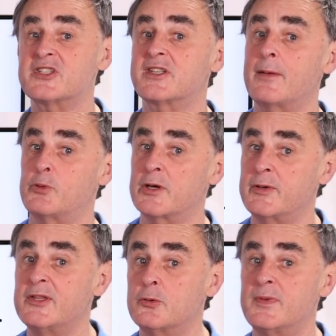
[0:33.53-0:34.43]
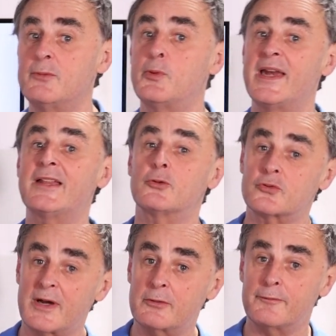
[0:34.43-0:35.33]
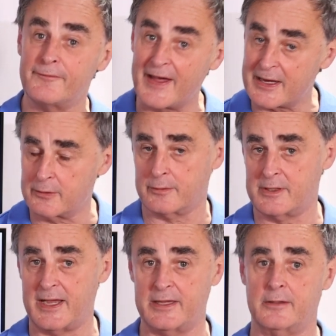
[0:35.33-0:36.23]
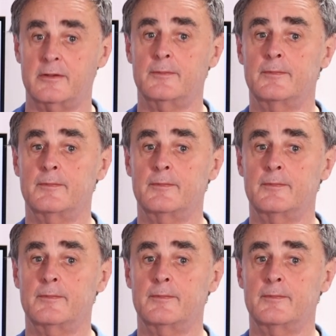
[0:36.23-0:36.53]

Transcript: Each time you are going to be willing to try to find a client.